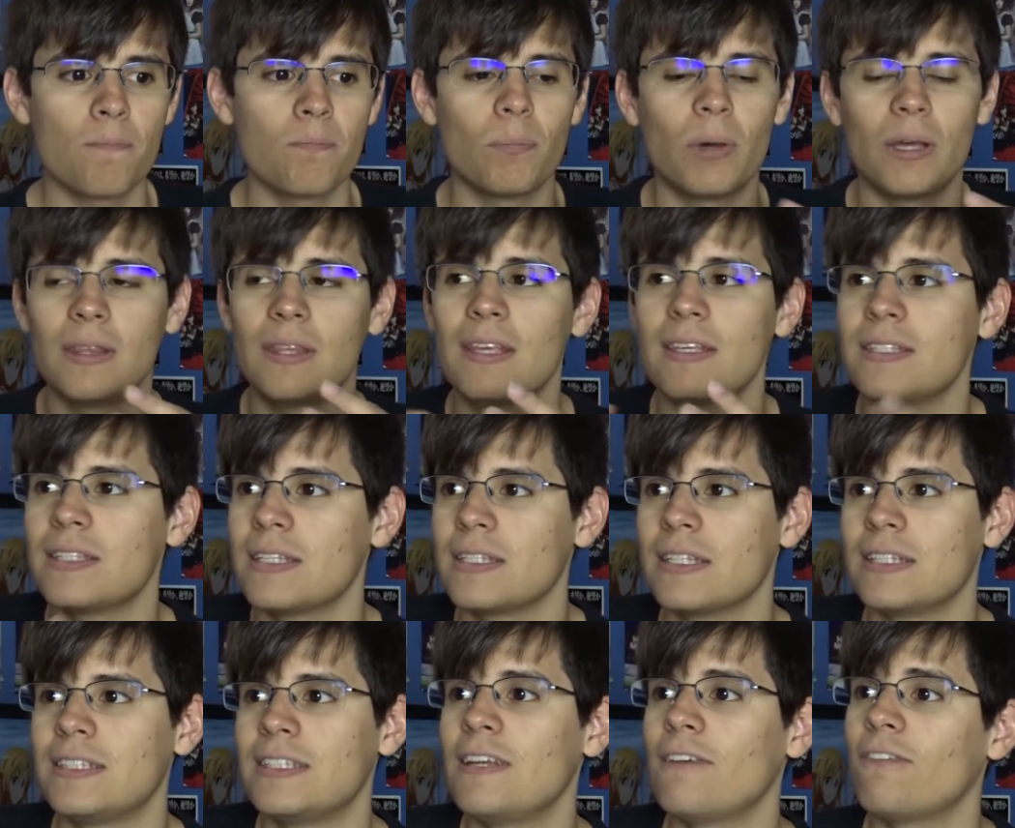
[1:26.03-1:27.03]
But this is
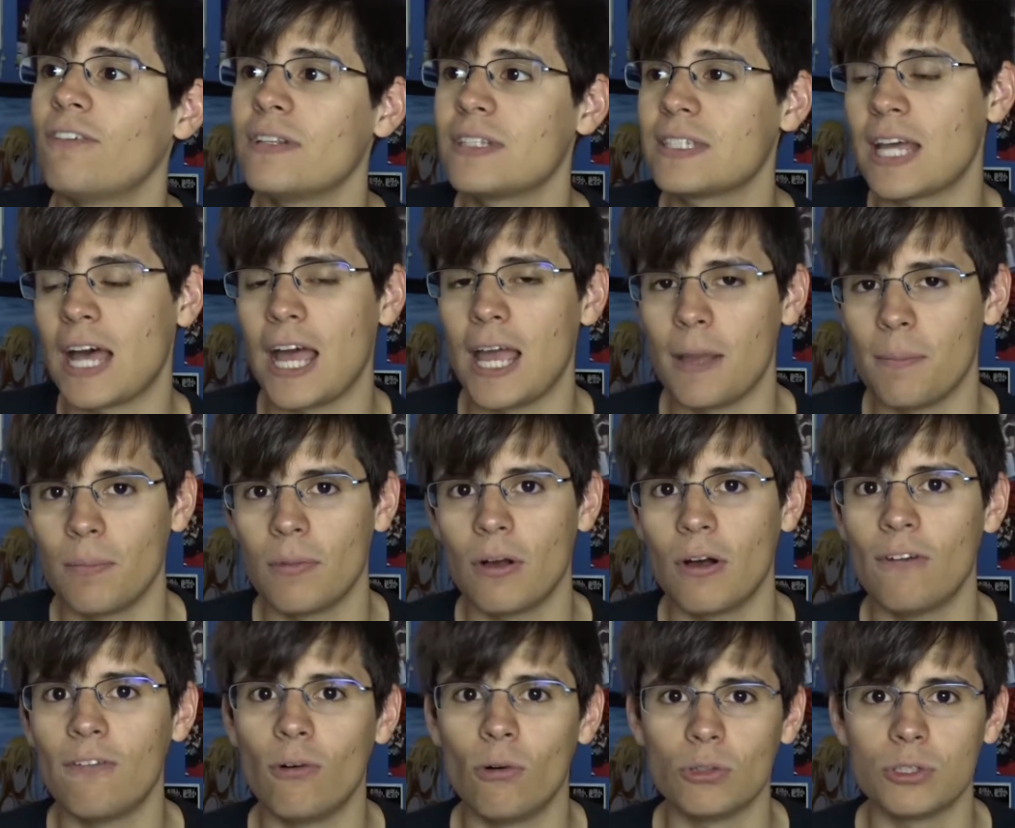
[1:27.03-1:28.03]
a different type
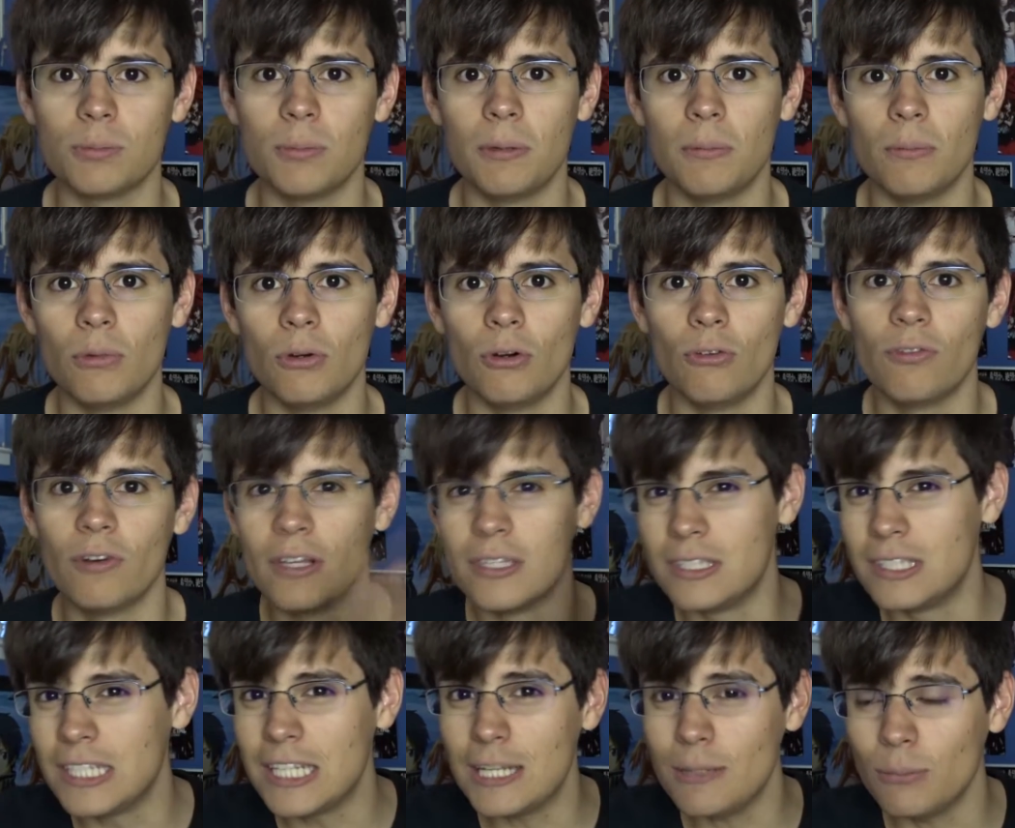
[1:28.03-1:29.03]
of ultimate move, a
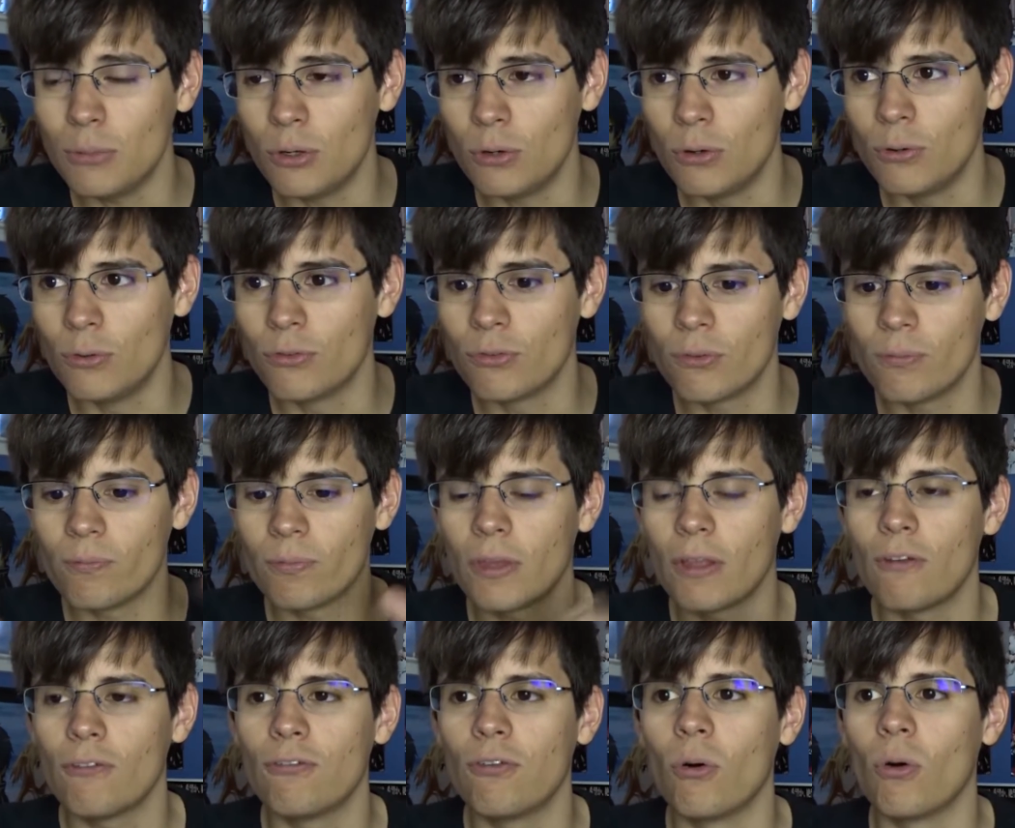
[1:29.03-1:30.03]
Z move
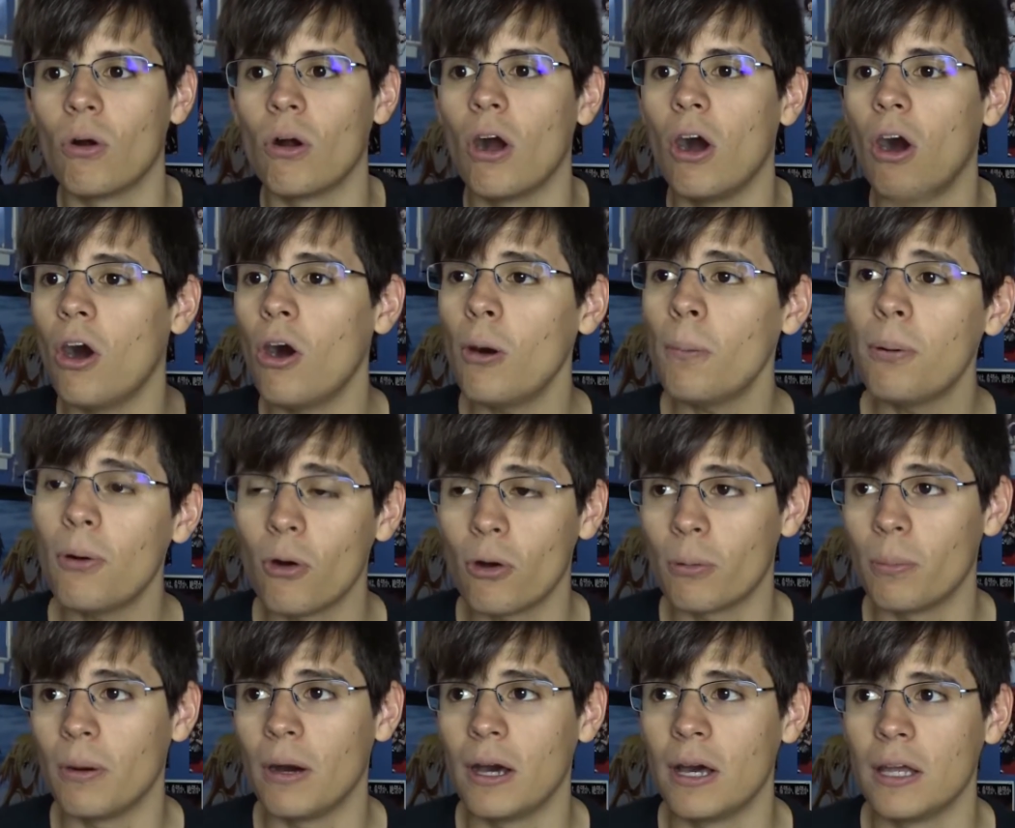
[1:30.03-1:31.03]
for all
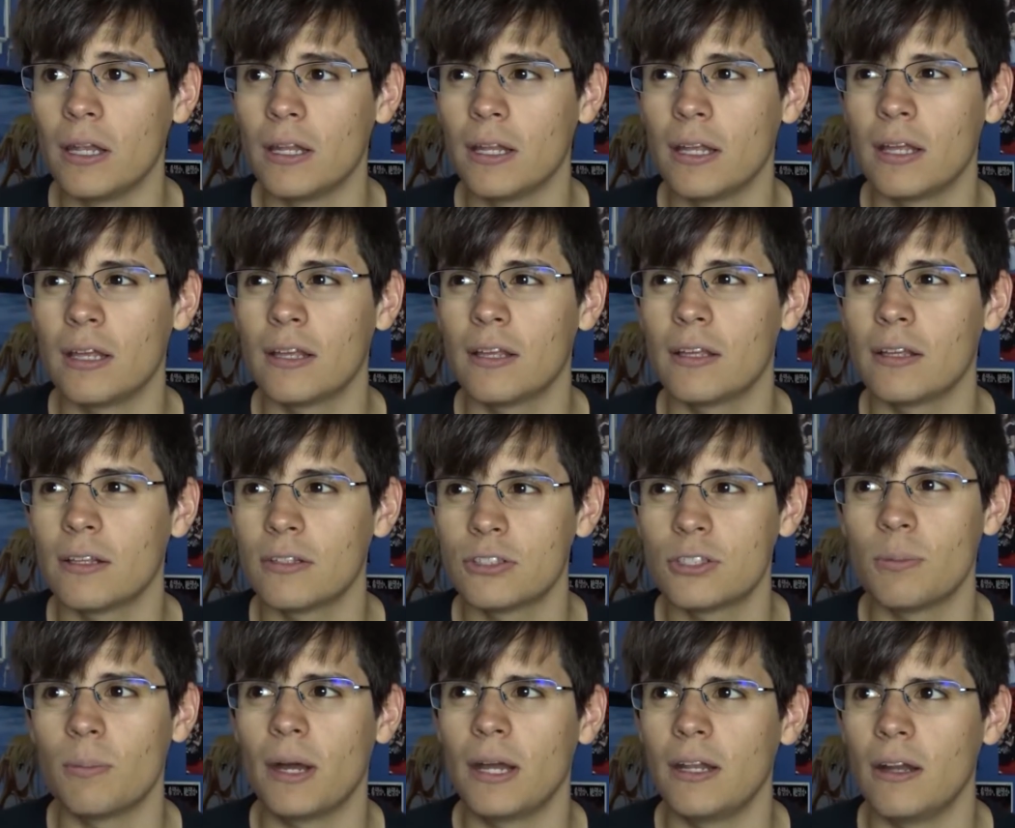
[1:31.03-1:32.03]
Pokemon
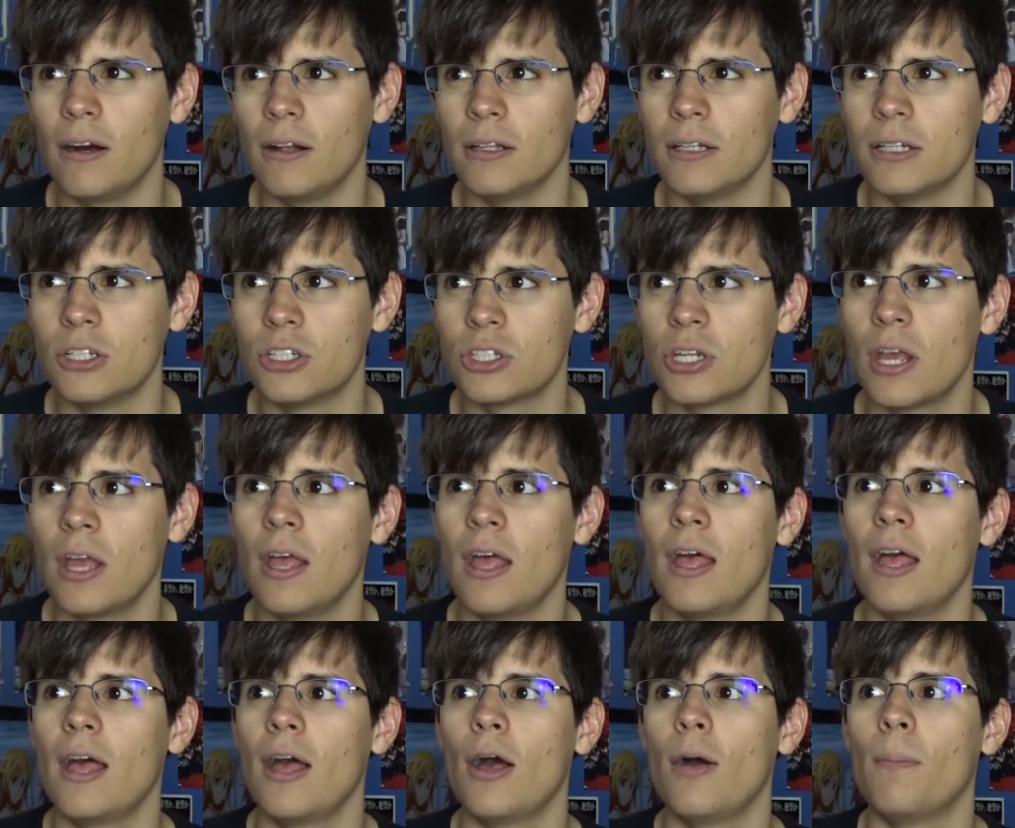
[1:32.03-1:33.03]
to my knowledge,
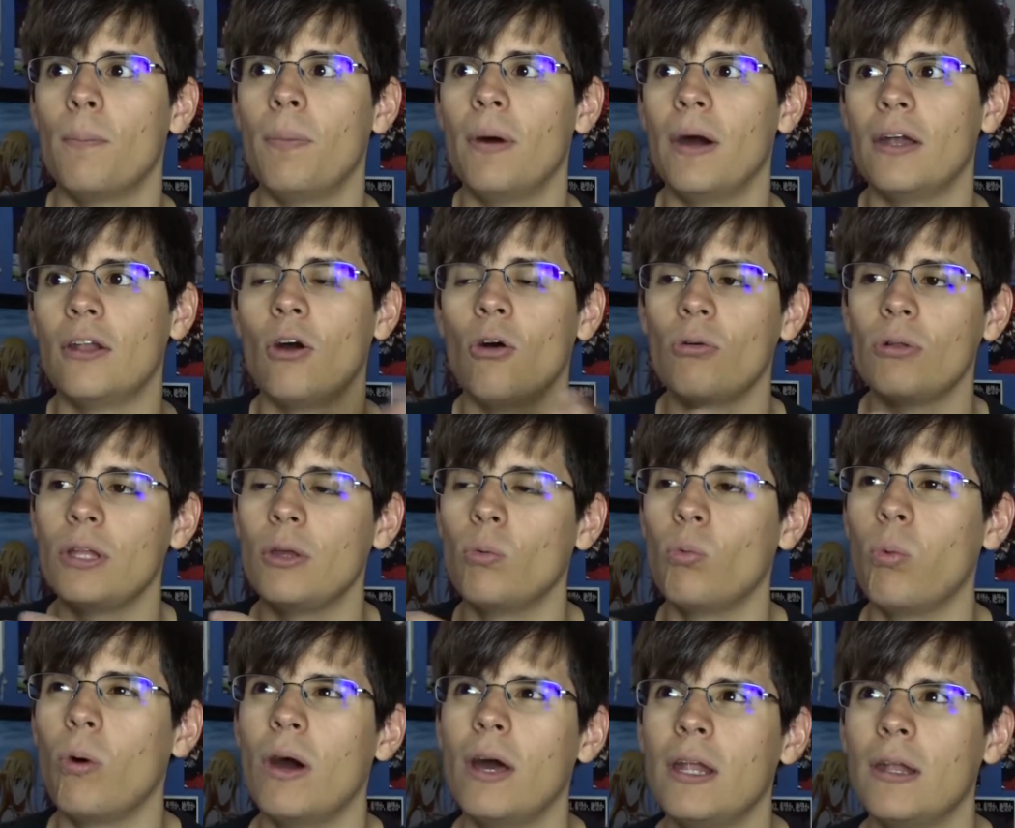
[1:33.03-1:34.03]
but only
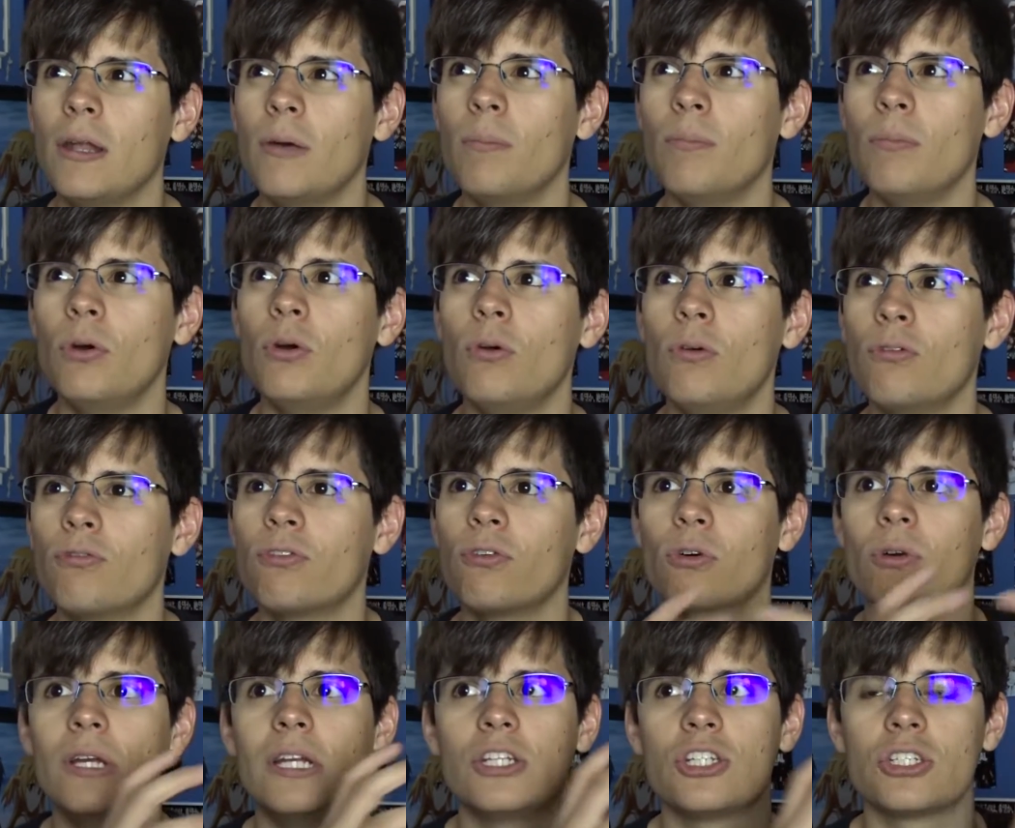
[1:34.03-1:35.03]
one move
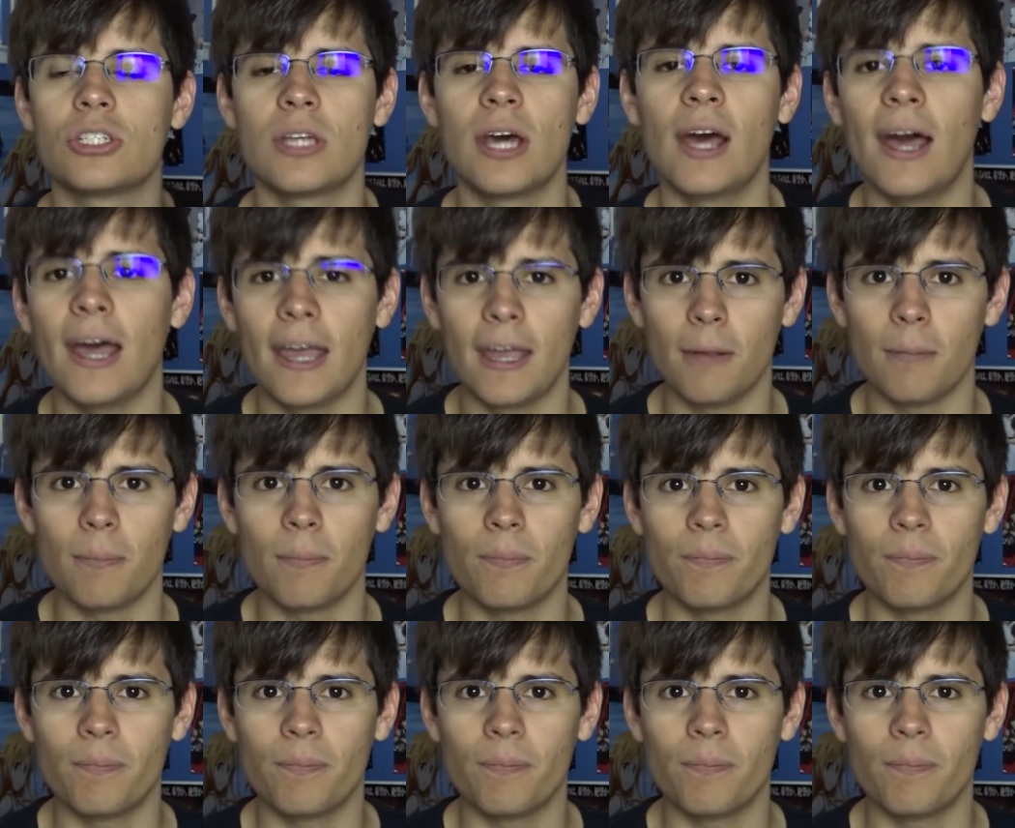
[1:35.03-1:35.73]
for each type.